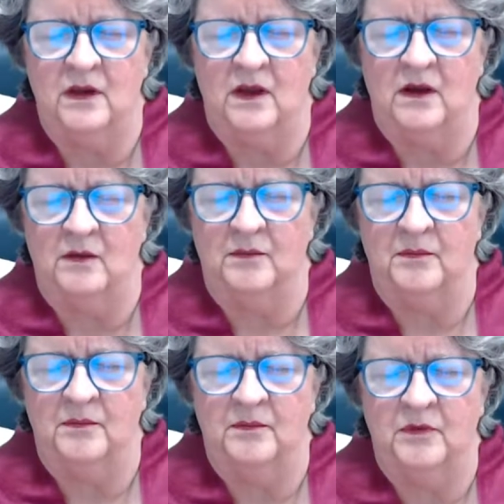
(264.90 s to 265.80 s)
You
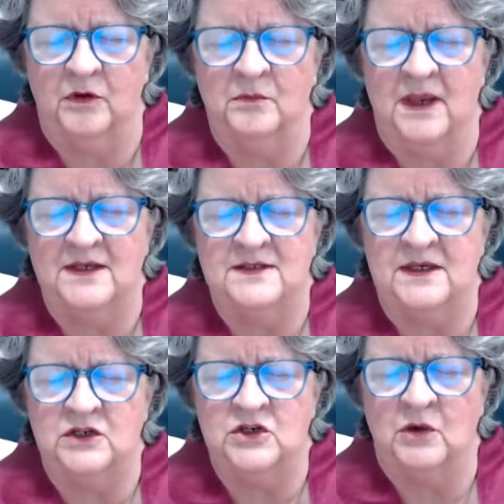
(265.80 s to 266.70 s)
may
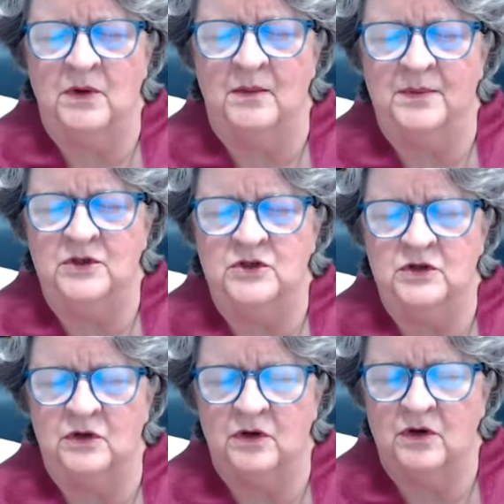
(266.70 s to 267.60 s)
see show up at
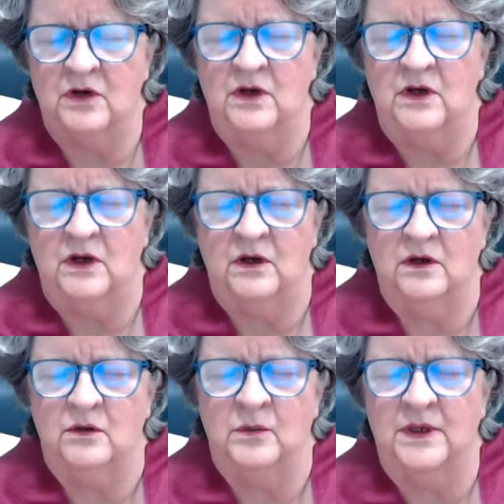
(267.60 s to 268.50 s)
your
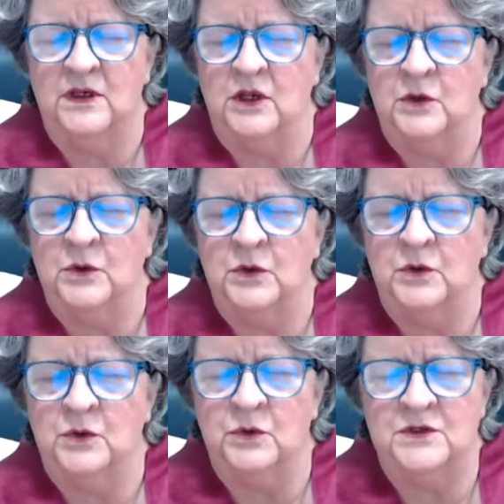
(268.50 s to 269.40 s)
window, your
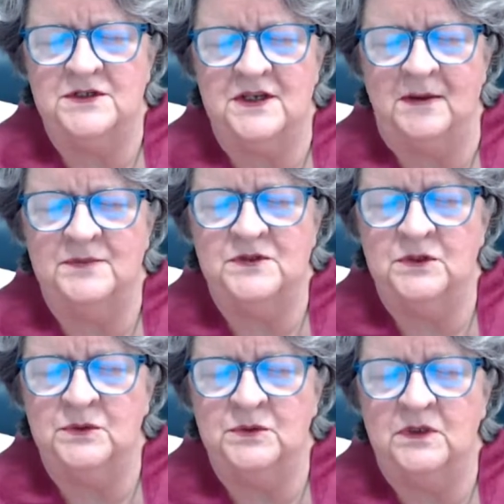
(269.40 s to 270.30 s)
doorstep
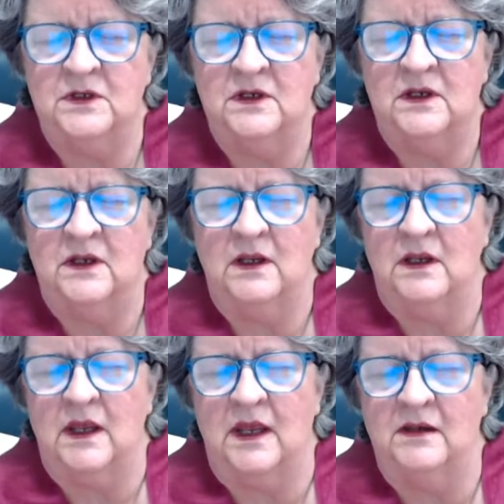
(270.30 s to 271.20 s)
soon,
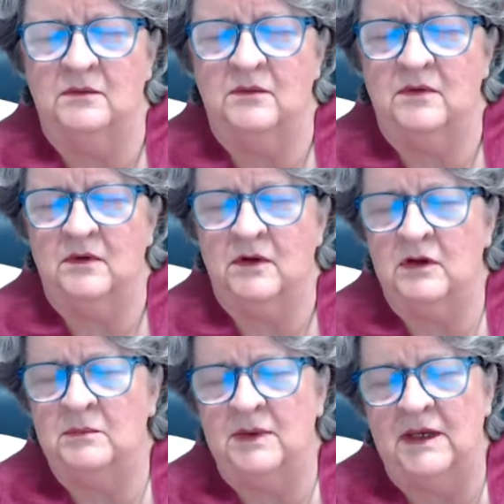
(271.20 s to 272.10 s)
and
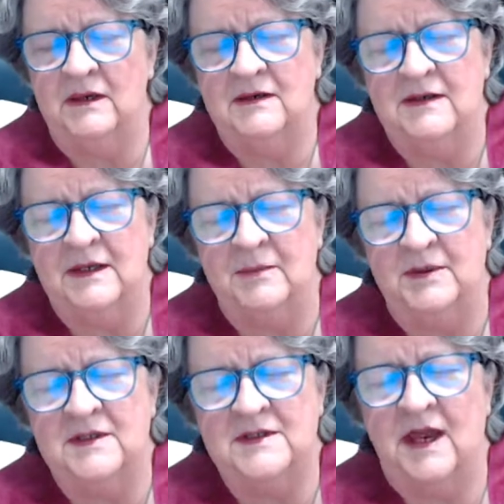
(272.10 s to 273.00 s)
could be deep
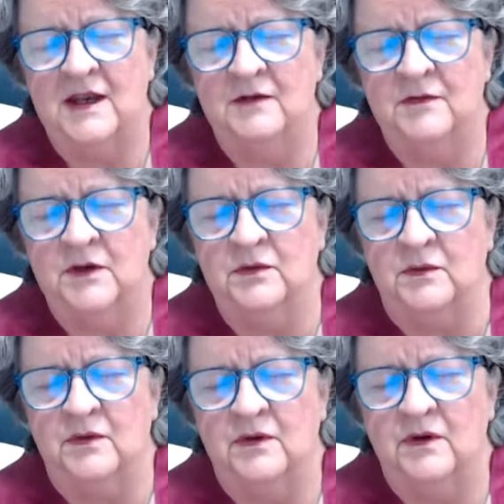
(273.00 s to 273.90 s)
inside of you.